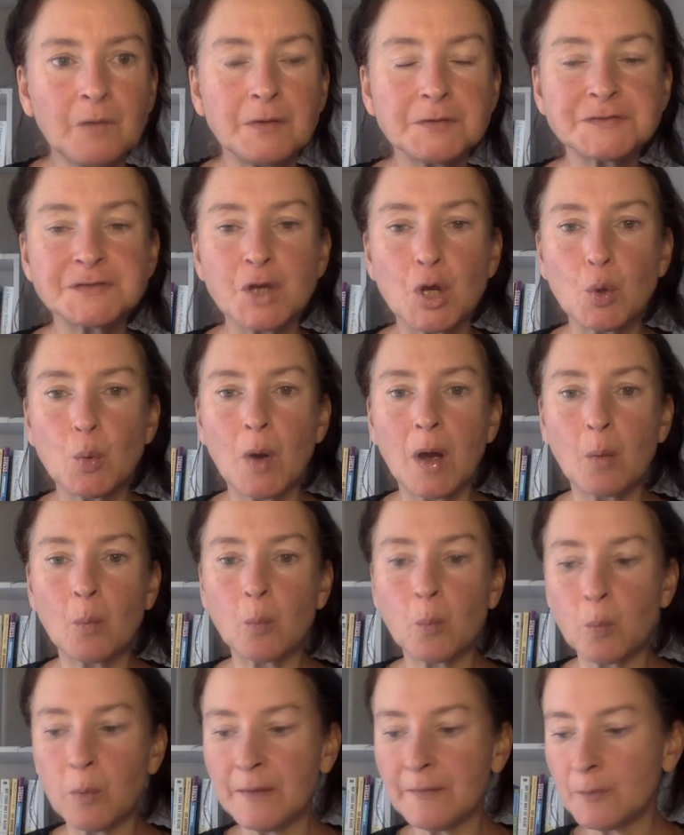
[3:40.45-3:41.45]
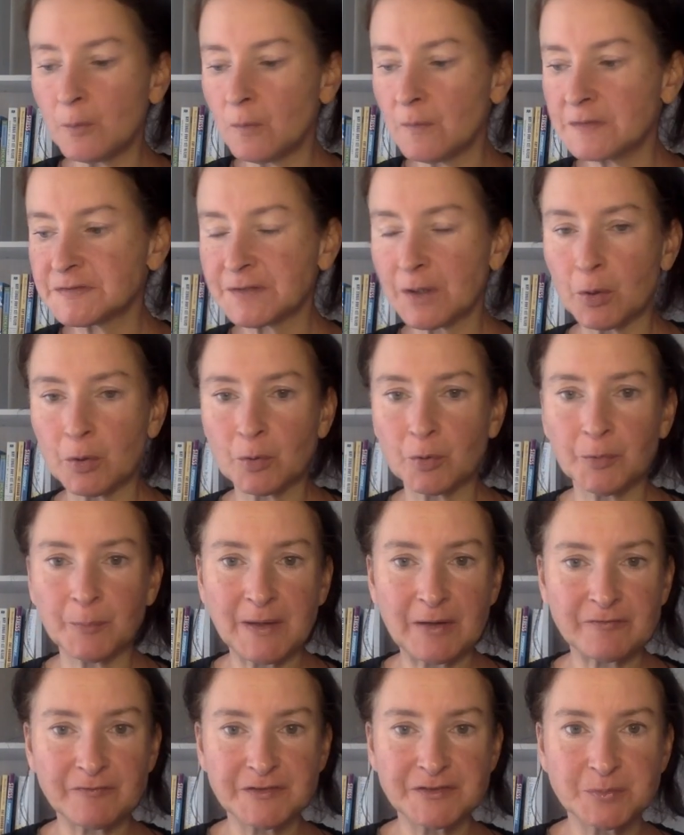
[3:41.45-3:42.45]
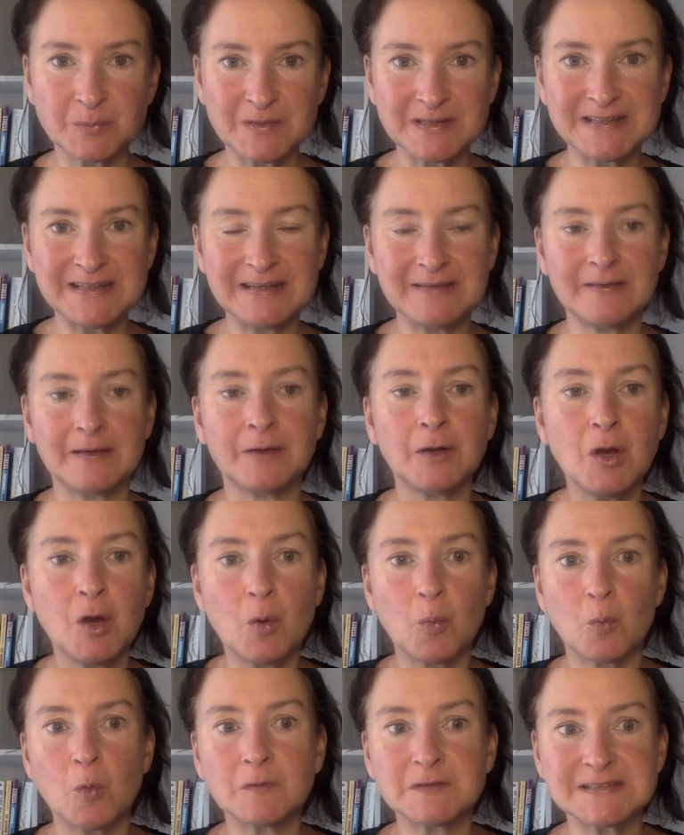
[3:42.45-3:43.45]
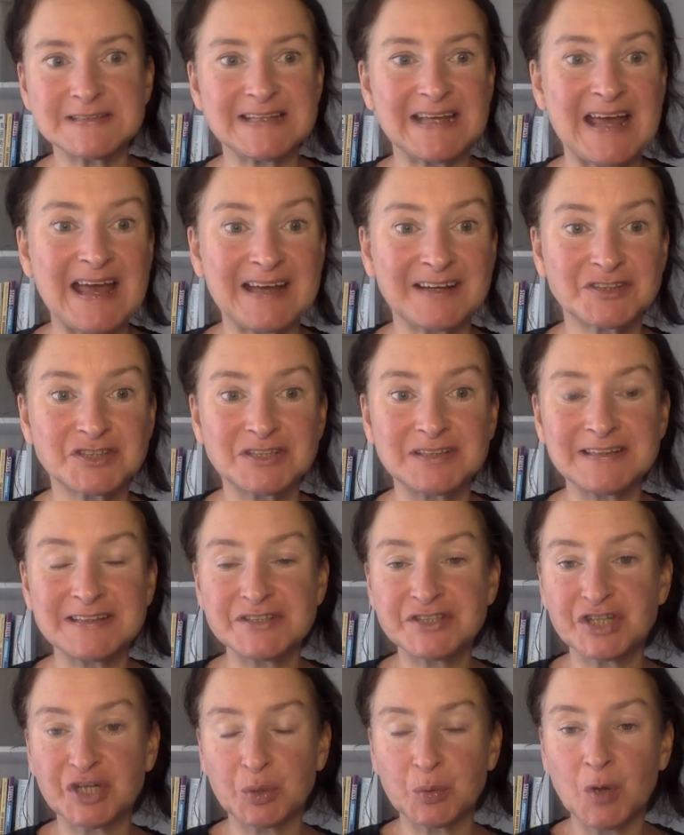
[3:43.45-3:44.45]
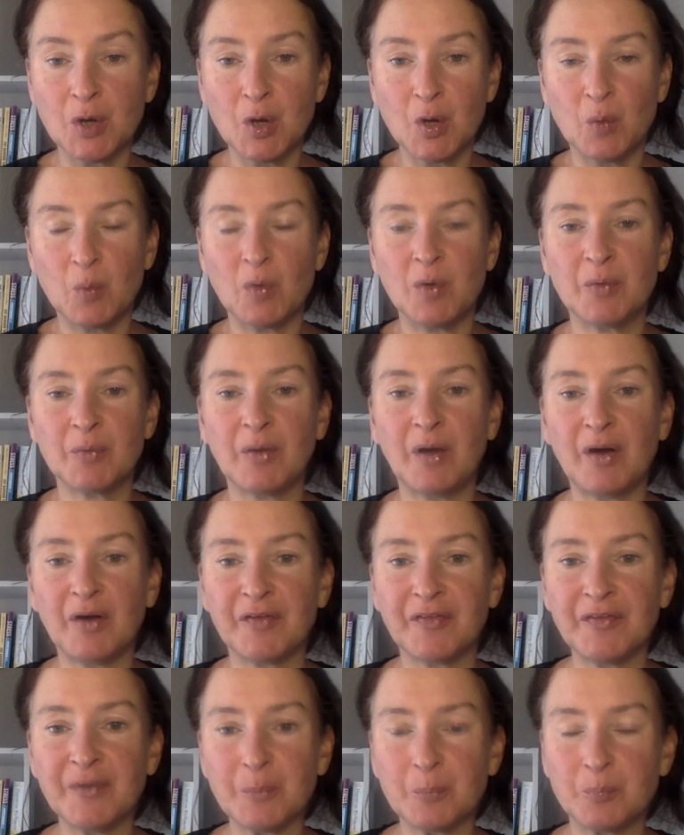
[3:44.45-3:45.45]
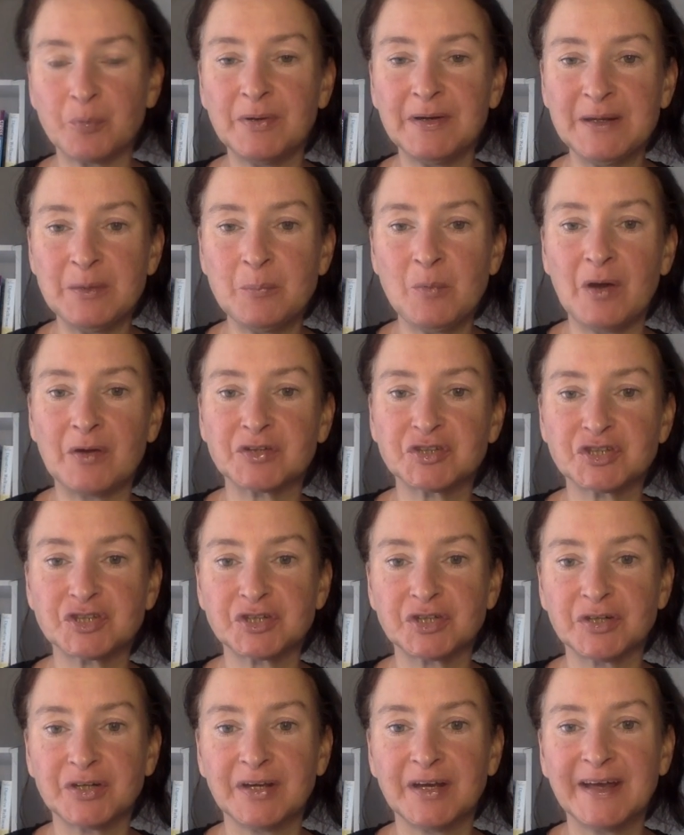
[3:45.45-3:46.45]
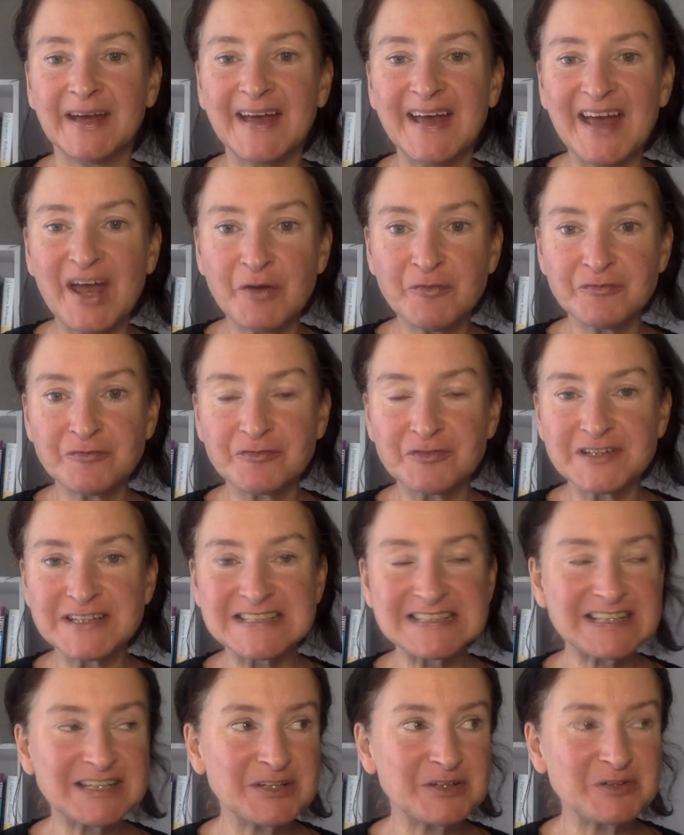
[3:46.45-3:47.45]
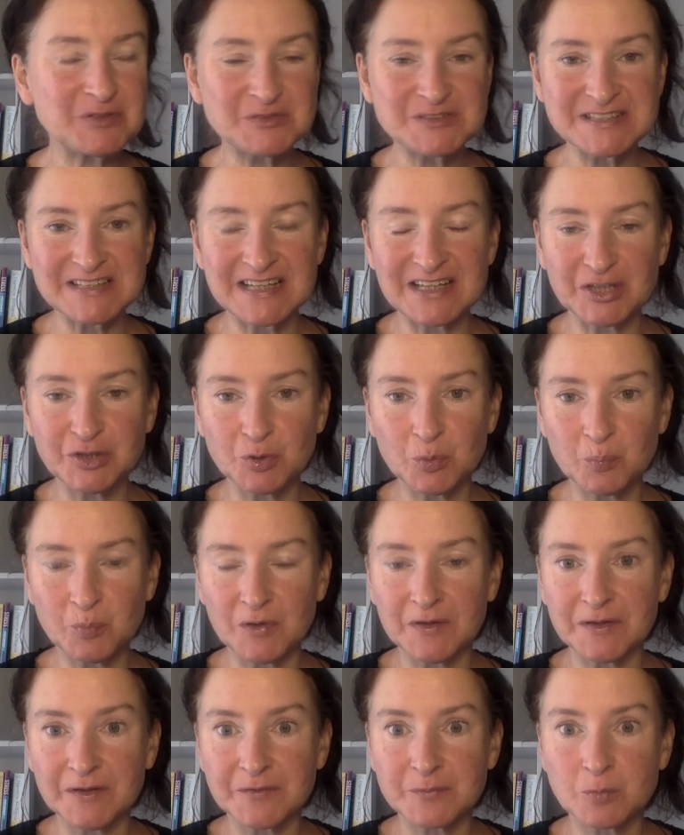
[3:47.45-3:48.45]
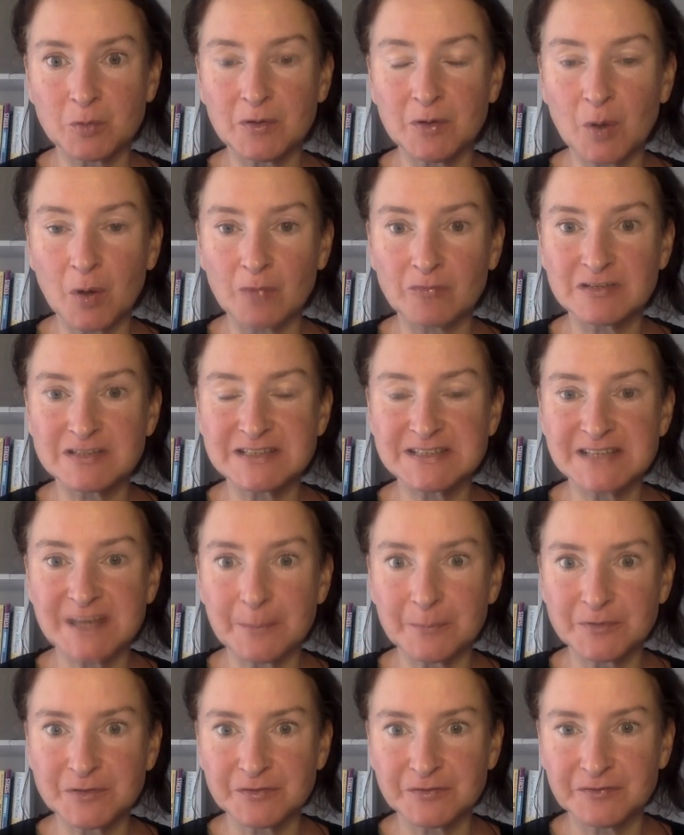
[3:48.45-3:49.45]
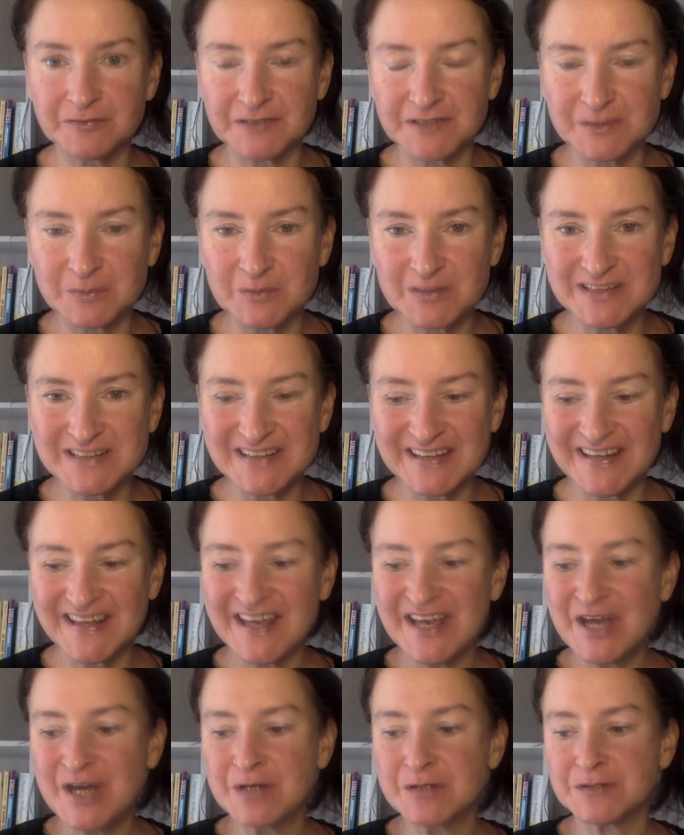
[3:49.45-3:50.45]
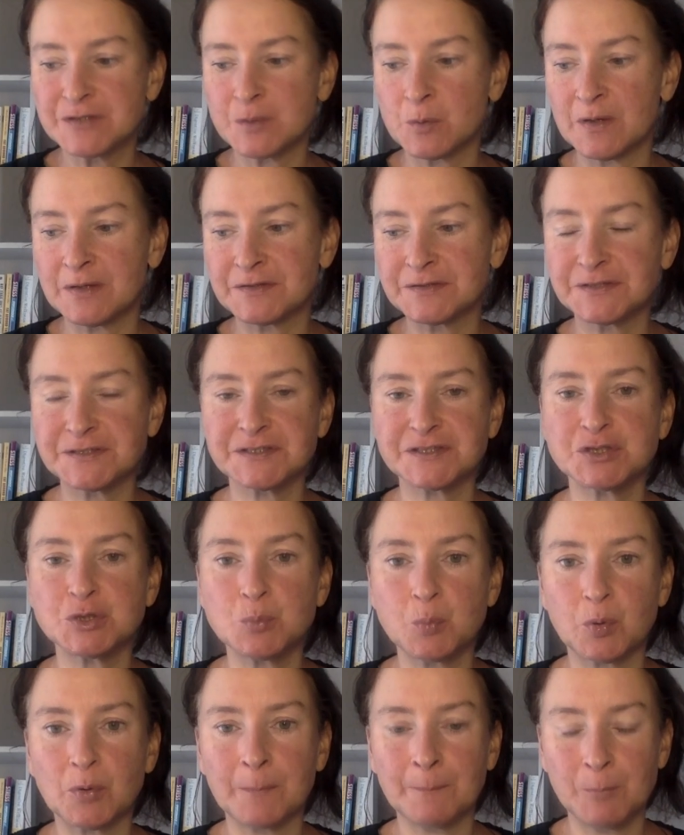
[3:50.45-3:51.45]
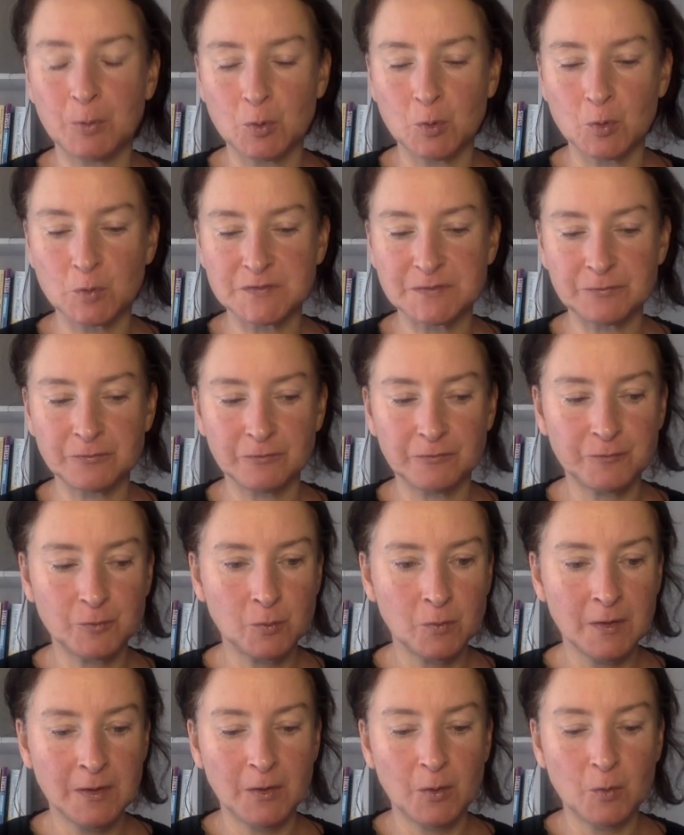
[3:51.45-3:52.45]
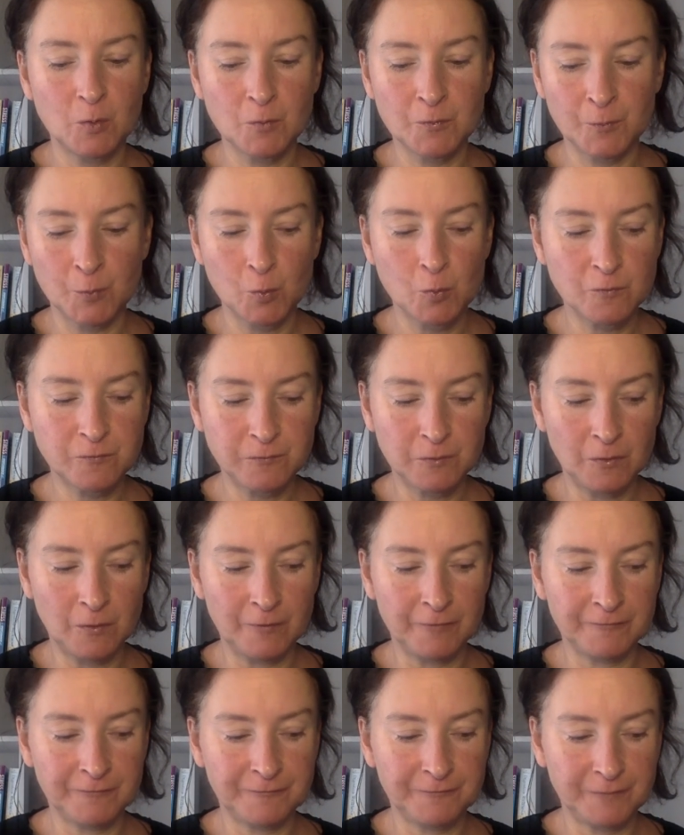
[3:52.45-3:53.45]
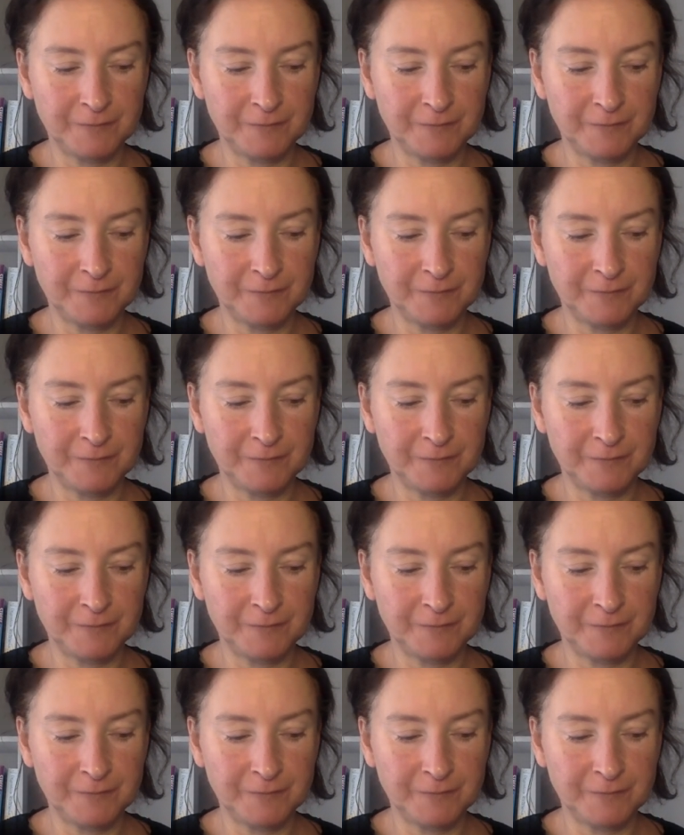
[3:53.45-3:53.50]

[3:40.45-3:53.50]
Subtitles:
So with all this going on about vitamin D, then what does it actually do? Well, I think pretty much every single cell in your body has probably got a receptor for vitamin D, so it's super important for an awful lot of